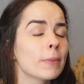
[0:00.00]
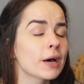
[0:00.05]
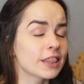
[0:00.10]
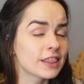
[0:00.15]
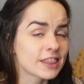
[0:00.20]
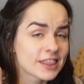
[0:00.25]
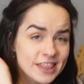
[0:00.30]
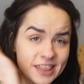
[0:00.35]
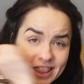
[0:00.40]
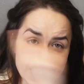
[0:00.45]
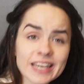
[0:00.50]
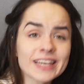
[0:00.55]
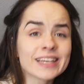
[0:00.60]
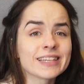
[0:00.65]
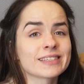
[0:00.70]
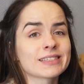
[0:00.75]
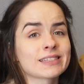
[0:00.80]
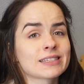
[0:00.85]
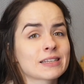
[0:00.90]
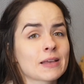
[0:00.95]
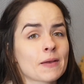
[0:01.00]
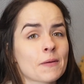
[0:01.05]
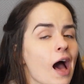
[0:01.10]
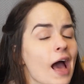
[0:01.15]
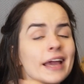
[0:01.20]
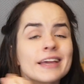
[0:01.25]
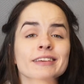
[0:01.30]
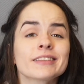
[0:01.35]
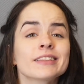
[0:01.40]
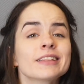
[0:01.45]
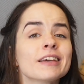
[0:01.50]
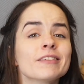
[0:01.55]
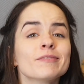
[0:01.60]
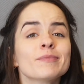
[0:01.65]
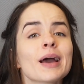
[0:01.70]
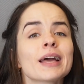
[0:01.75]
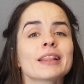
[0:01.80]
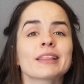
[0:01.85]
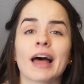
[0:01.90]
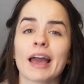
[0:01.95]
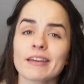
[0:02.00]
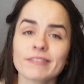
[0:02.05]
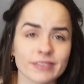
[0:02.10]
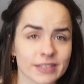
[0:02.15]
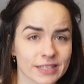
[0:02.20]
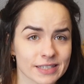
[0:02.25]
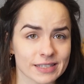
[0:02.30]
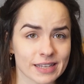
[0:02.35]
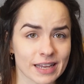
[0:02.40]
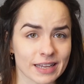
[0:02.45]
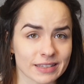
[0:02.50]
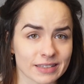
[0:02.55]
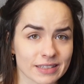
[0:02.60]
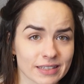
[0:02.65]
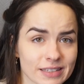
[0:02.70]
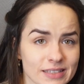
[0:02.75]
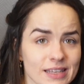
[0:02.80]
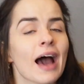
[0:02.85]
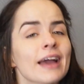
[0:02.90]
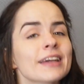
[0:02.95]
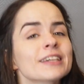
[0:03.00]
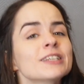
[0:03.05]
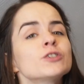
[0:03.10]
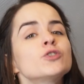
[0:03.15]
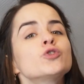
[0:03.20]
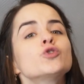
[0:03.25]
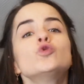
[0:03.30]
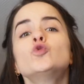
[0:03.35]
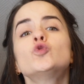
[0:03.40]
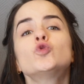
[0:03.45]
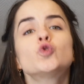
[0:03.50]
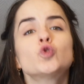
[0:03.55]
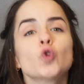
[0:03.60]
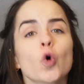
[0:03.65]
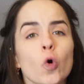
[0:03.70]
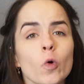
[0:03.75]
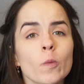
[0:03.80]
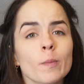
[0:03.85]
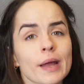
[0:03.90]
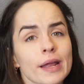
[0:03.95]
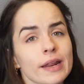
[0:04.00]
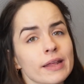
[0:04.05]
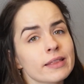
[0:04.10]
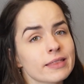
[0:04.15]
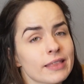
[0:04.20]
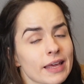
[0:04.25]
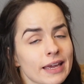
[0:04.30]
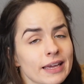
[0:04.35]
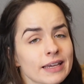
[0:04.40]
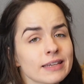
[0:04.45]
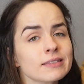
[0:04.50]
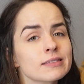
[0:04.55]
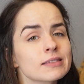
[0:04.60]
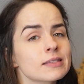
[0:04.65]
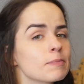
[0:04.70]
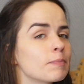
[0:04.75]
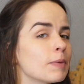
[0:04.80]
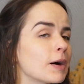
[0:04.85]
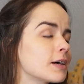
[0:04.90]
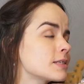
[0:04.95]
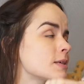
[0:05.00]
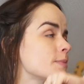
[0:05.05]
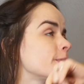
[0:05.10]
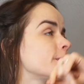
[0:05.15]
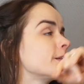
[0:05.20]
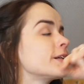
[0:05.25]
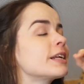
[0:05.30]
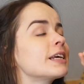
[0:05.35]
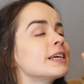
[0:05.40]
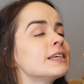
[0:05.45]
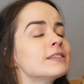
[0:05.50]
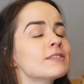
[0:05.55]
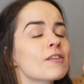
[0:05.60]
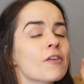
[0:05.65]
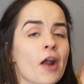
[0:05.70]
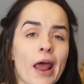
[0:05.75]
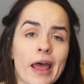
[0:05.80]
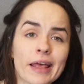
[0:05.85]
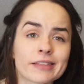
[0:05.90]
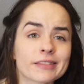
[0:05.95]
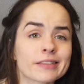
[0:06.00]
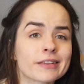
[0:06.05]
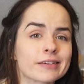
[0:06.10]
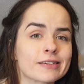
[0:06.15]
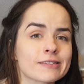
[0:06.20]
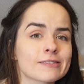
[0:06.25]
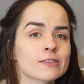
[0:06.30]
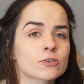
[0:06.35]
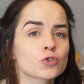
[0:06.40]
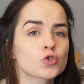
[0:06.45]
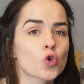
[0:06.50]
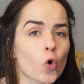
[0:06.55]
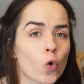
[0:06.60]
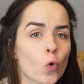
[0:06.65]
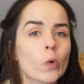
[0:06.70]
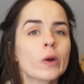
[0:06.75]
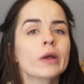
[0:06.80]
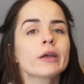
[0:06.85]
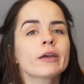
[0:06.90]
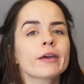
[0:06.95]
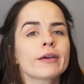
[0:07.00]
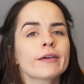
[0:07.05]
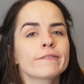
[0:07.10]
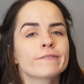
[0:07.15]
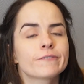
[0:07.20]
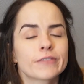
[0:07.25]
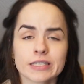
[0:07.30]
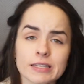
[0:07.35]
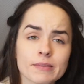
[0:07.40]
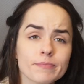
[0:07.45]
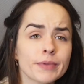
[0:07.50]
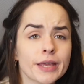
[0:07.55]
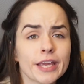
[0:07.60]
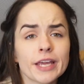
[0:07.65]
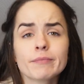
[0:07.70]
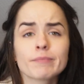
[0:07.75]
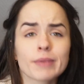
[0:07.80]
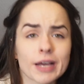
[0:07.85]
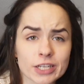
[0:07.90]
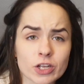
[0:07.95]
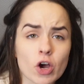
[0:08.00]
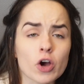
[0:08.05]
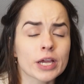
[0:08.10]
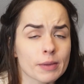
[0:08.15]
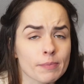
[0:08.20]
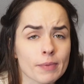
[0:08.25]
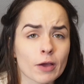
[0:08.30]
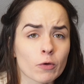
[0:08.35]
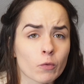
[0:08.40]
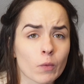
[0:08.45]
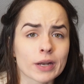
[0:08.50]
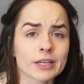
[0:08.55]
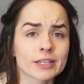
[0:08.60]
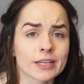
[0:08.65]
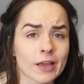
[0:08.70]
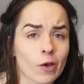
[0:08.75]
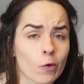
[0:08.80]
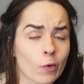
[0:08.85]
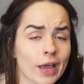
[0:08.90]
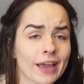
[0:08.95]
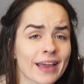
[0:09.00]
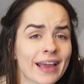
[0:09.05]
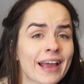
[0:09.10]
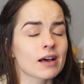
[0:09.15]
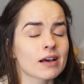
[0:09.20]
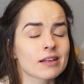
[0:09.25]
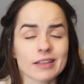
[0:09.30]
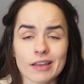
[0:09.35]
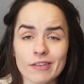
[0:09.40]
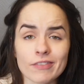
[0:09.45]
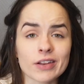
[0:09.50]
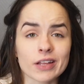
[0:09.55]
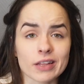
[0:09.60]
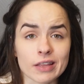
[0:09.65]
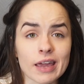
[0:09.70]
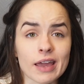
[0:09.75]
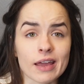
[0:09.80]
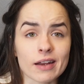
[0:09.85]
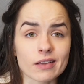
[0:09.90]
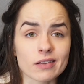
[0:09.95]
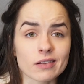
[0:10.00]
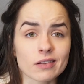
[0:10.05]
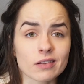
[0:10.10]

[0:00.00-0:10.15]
But this, I could live my life inside this. I could do so many things. The possibilities are endless. So visit me in my doggy bed one day, okay? I'll definitely get it.